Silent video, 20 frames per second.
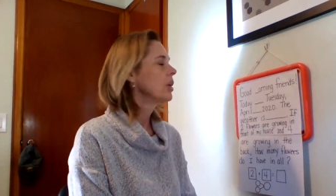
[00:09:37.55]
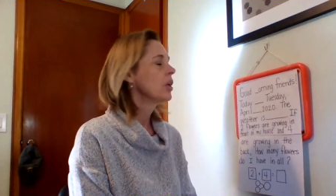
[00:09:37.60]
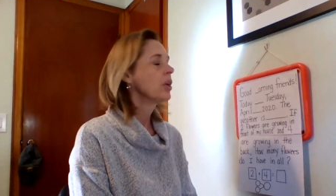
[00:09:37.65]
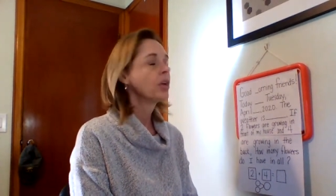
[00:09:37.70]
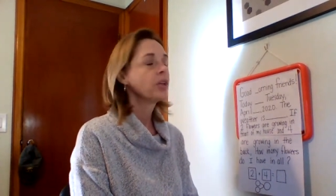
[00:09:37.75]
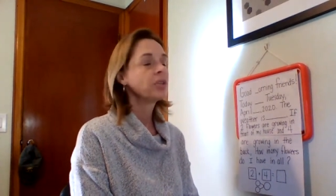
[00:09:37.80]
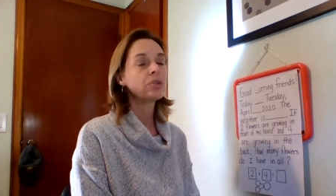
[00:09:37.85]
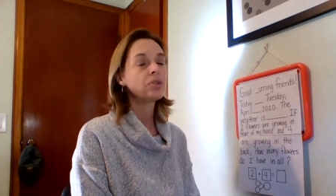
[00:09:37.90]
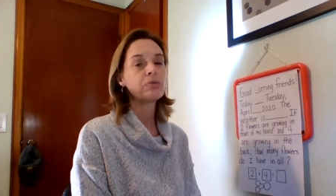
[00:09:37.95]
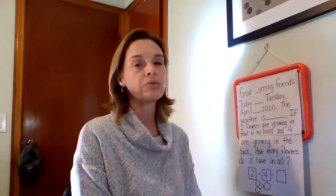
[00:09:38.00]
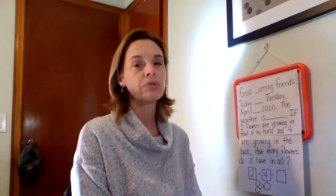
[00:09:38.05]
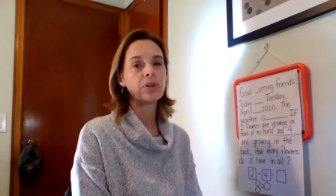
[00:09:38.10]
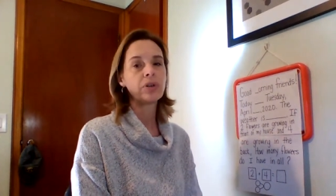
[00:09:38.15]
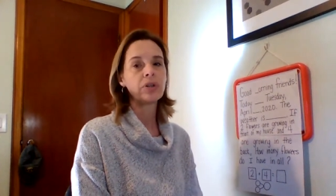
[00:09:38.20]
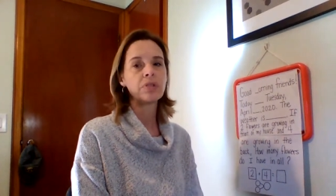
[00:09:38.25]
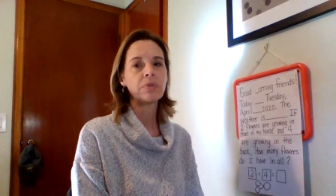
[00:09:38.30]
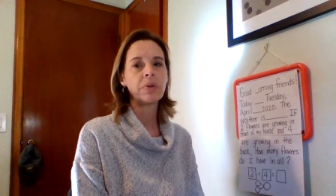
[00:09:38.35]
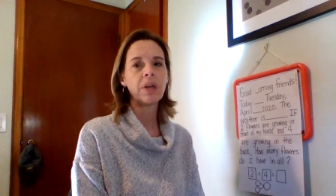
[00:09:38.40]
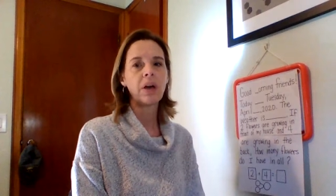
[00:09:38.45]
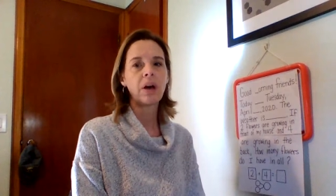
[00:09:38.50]
So first,
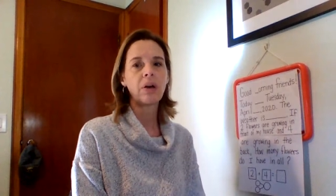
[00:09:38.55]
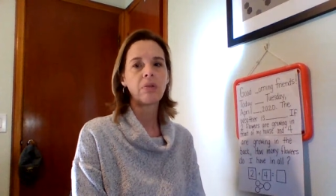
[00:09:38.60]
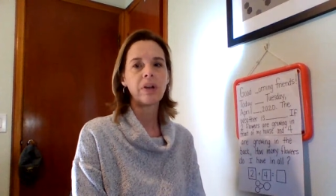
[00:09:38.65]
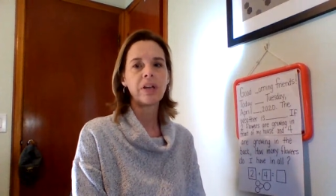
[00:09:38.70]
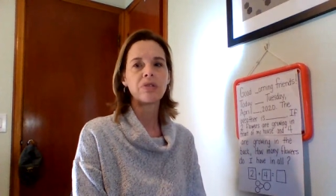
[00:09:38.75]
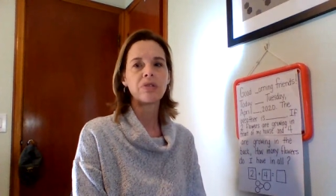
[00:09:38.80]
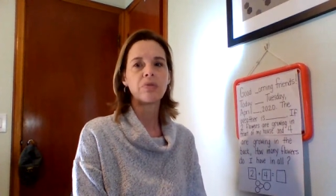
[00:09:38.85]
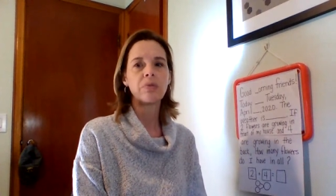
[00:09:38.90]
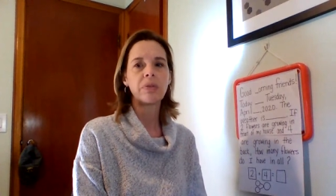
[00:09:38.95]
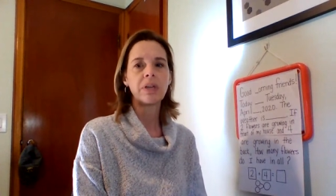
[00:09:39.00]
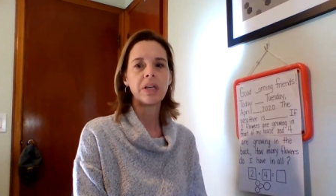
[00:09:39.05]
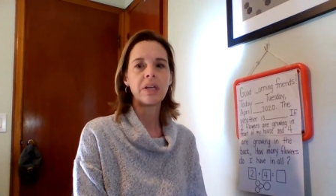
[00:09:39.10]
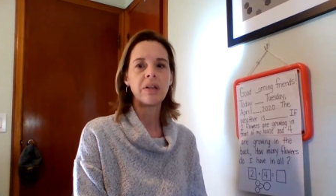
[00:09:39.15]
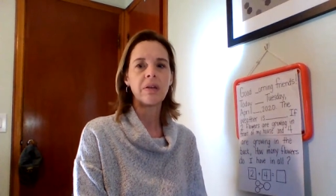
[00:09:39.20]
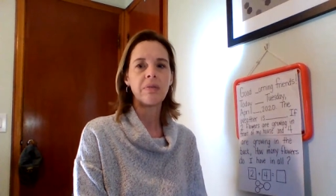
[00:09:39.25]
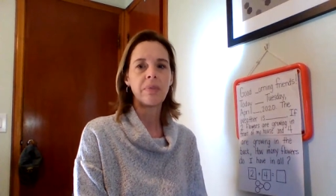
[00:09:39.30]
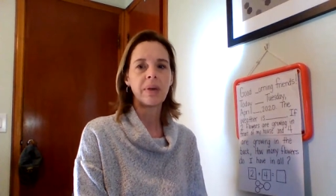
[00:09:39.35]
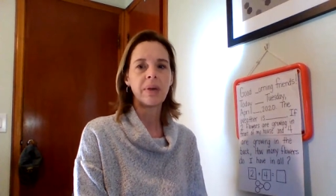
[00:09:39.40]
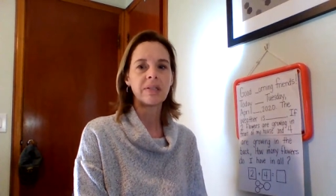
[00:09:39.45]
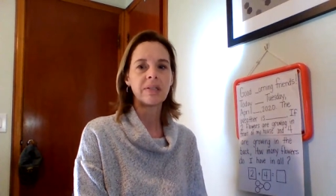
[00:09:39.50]
we always read the
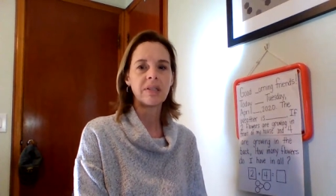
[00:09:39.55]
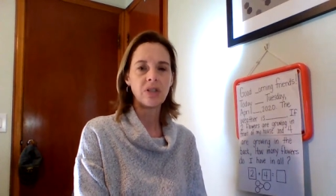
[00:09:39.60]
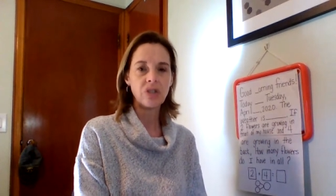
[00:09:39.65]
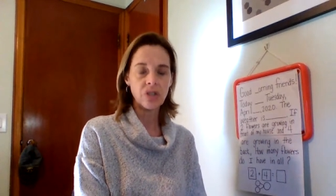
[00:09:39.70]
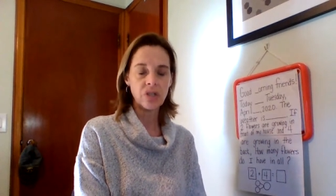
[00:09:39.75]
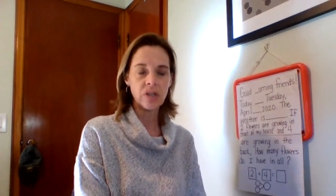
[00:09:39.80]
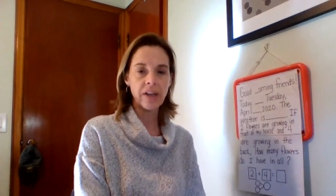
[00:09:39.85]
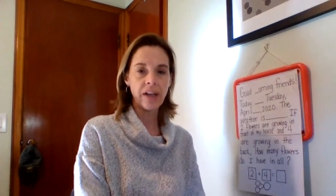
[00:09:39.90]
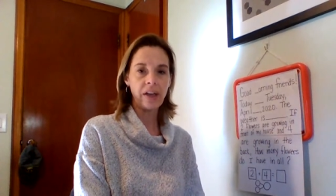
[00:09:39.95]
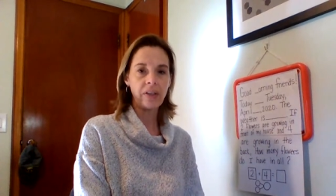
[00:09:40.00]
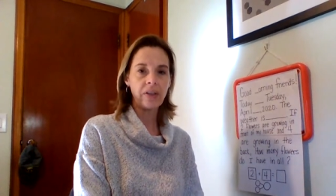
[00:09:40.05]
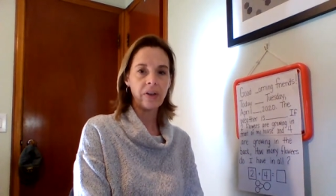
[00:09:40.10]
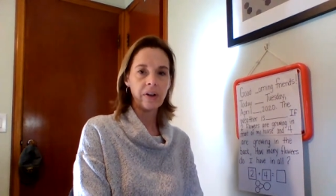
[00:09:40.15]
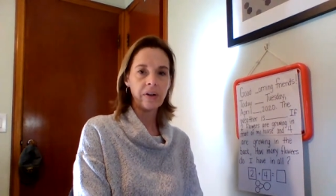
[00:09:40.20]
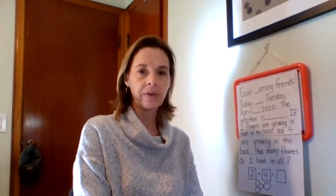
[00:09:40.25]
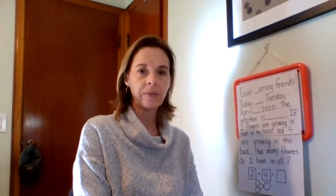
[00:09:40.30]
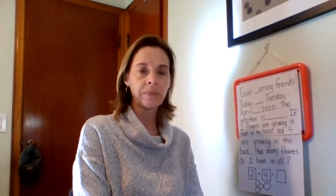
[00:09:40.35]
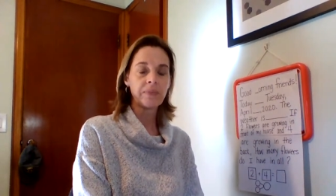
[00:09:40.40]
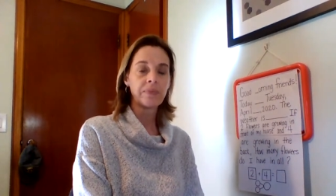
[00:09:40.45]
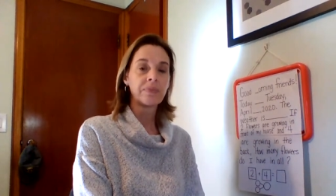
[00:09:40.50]
message together,
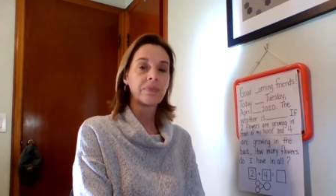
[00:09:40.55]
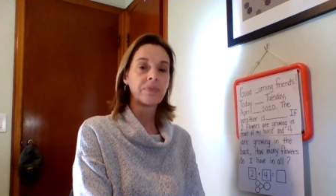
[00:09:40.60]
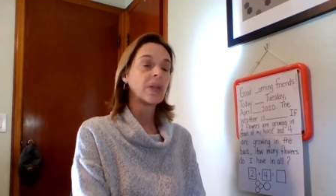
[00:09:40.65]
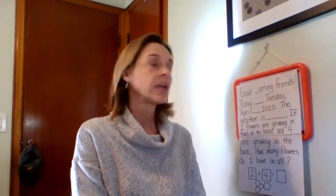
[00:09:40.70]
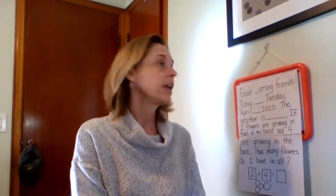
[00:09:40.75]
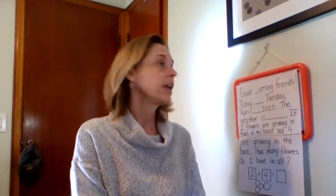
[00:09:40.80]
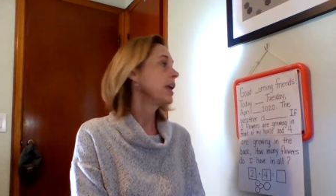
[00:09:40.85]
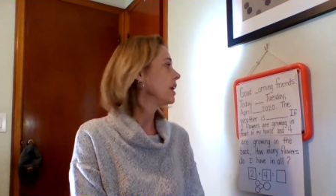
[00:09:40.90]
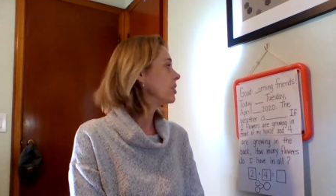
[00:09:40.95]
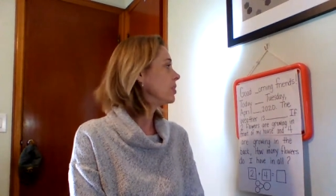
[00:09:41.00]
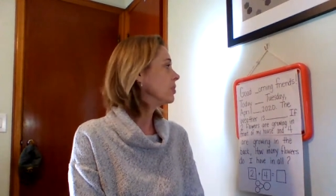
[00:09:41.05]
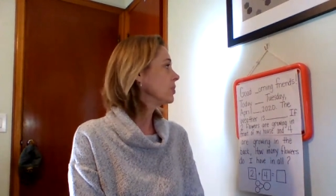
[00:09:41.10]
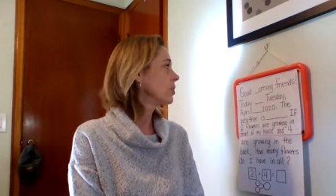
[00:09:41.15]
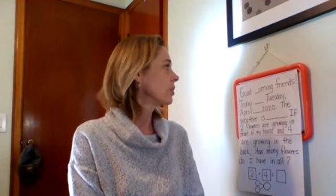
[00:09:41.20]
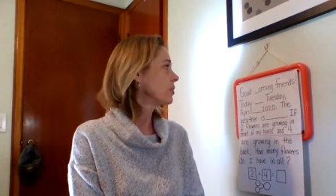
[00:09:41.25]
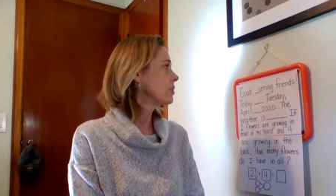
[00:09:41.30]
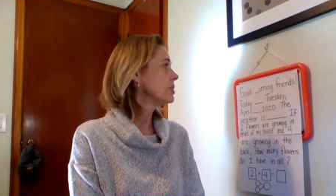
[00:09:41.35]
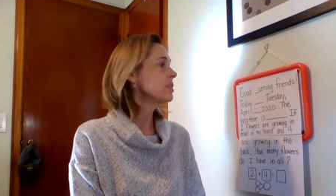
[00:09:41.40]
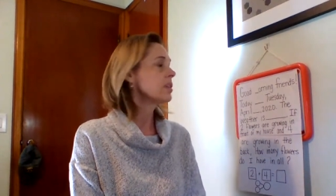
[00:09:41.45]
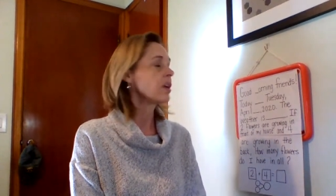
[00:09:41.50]
and you'll
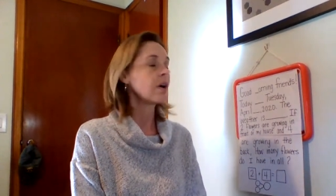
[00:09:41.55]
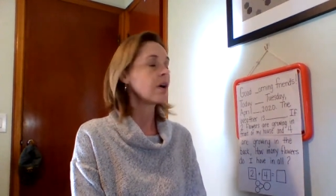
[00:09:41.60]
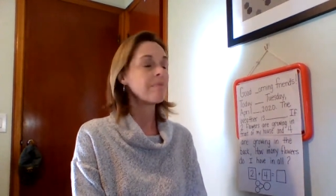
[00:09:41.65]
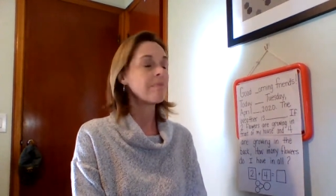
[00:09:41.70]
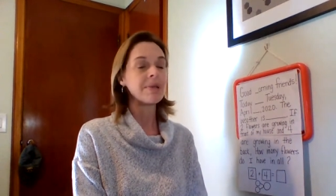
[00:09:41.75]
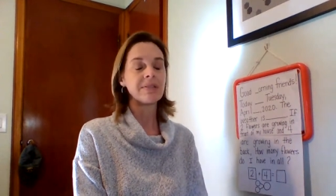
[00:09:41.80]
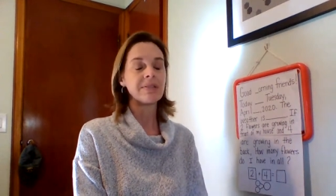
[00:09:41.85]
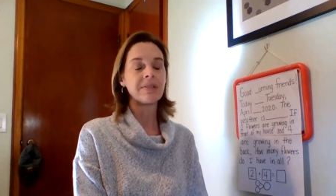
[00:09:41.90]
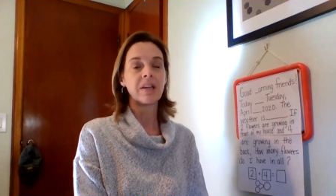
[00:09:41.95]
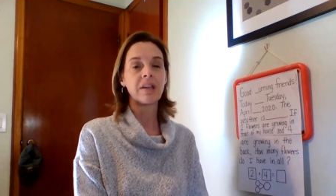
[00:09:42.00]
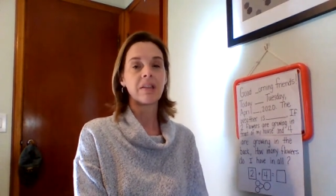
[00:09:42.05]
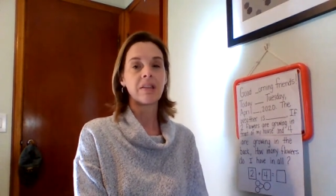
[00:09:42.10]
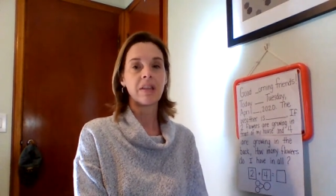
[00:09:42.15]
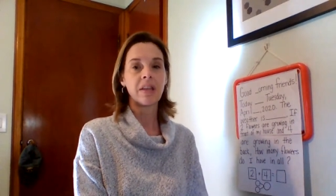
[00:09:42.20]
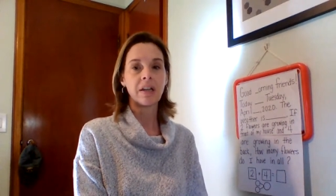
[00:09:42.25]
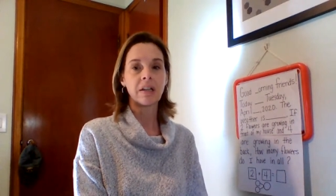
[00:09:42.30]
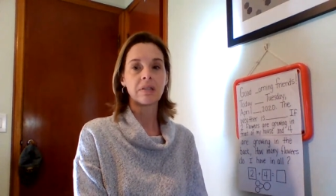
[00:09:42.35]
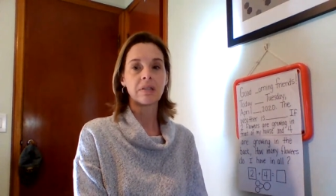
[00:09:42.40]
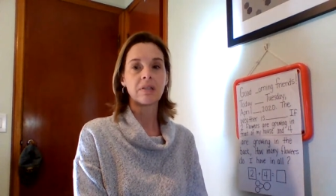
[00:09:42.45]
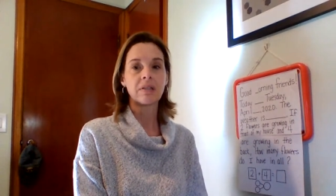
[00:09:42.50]
notice there are missing
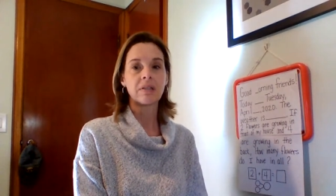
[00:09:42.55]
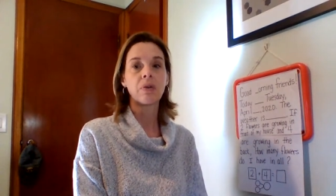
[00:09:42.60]
things.